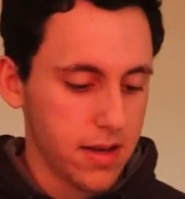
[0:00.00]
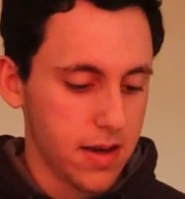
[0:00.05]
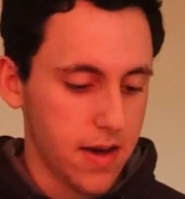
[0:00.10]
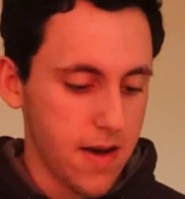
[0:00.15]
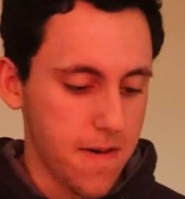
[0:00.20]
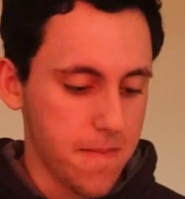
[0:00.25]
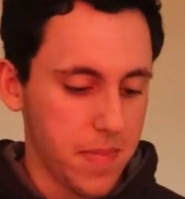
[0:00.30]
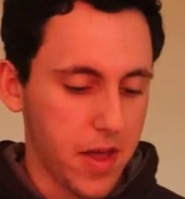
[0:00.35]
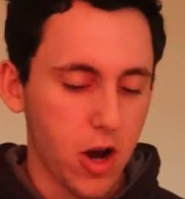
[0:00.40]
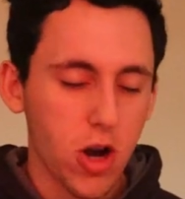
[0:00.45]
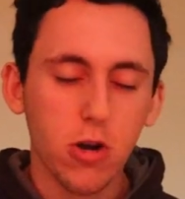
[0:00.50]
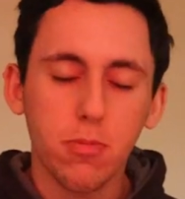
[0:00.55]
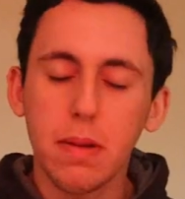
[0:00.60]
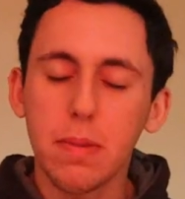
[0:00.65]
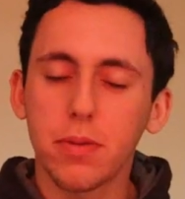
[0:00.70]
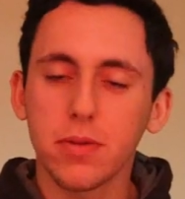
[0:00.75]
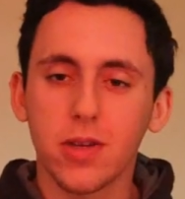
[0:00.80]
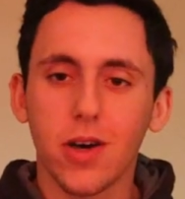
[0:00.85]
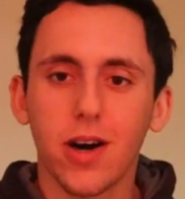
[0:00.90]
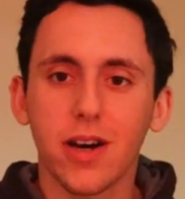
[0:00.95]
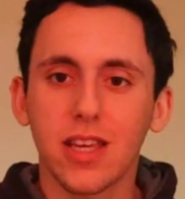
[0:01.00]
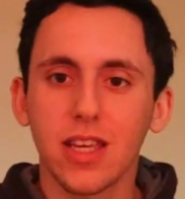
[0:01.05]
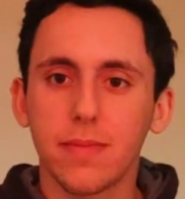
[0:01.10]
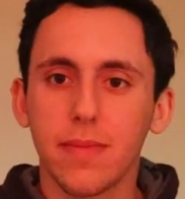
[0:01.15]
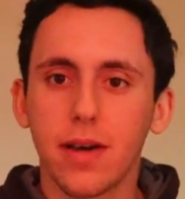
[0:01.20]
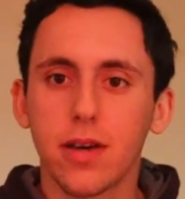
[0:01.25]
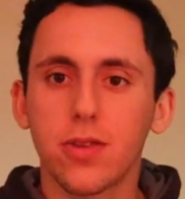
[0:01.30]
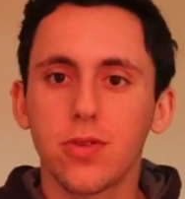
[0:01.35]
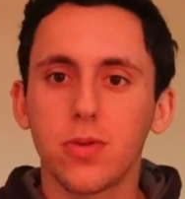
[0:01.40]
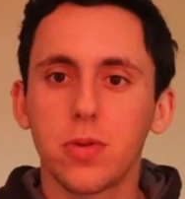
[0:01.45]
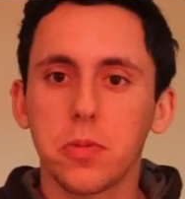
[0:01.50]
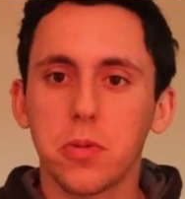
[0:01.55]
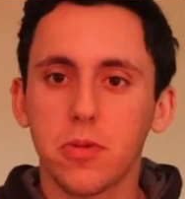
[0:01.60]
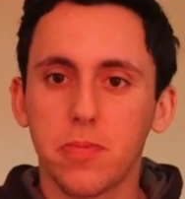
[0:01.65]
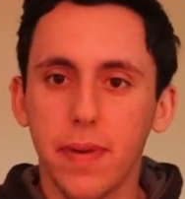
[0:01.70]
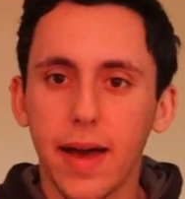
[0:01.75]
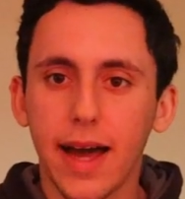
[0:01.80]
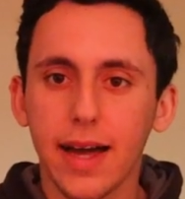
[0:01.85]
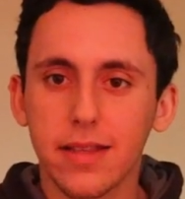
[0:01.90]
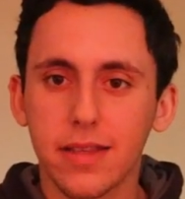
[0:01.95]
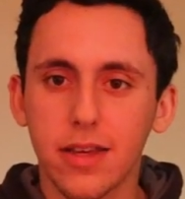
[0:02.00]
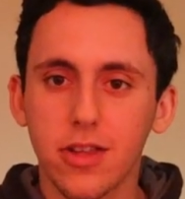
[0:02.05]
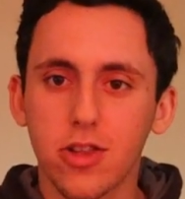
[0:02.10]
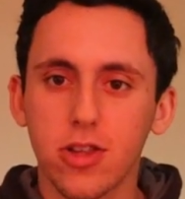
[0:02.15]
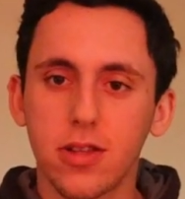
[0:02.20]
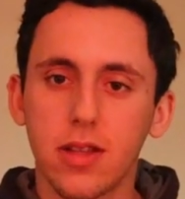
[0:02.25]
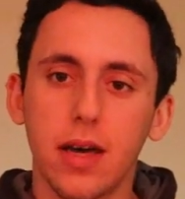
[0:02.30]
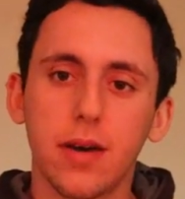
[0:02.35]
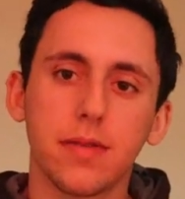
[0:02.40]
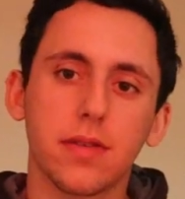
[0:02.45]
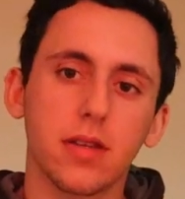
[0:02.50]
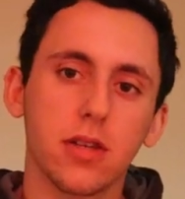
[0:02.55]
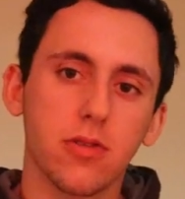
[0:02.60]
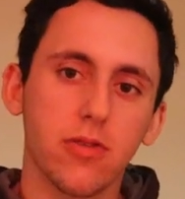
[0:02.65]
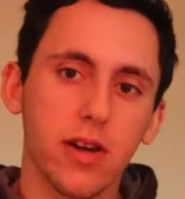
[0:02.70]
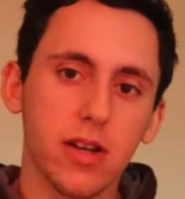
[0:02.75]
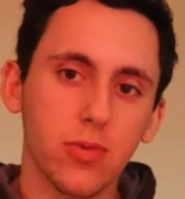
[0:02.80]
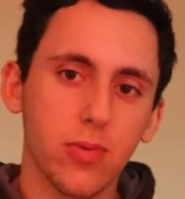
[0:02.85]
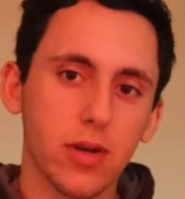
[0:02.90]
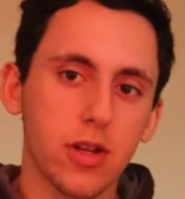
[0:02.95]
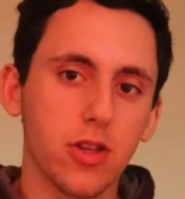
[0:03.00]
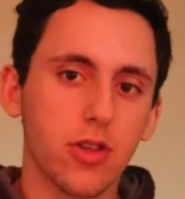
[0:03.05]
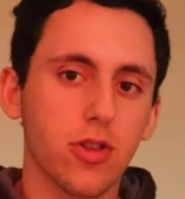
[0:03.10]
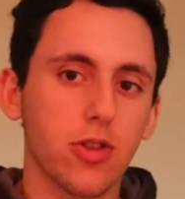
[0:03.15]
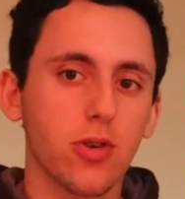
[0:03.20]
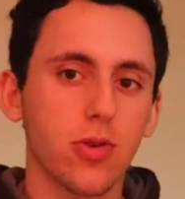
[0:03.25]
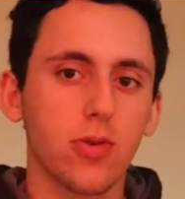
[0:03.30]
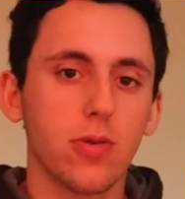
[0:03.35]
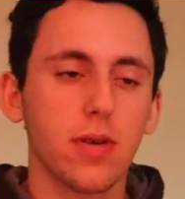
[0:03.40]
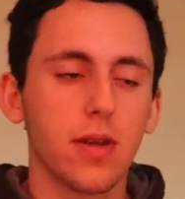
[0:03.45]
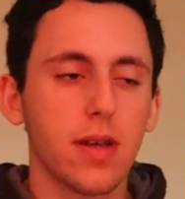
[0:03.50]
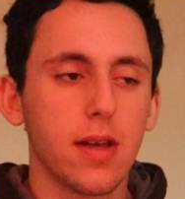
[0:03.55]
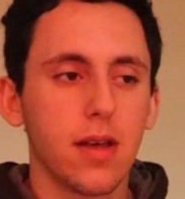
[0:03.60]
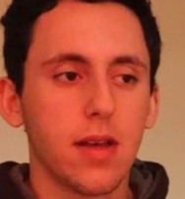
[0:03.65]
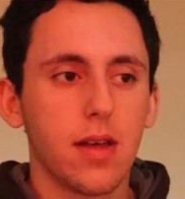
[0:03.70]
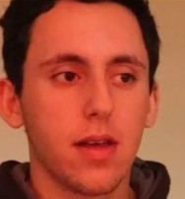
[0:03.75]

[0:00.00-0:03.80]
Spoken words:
I heard people talking about shooting with back tension, that was the correct way to shoot,